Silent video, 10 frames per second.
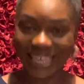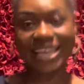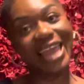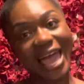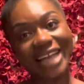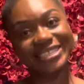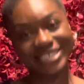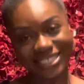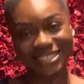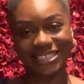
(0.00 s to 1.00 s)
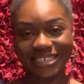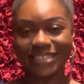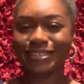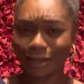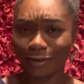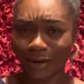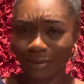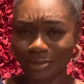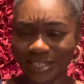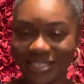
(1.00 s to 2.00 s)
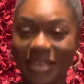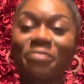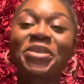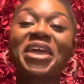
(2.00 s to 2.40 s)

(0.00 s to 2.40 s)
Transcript: Y'all know what I'm trying to say.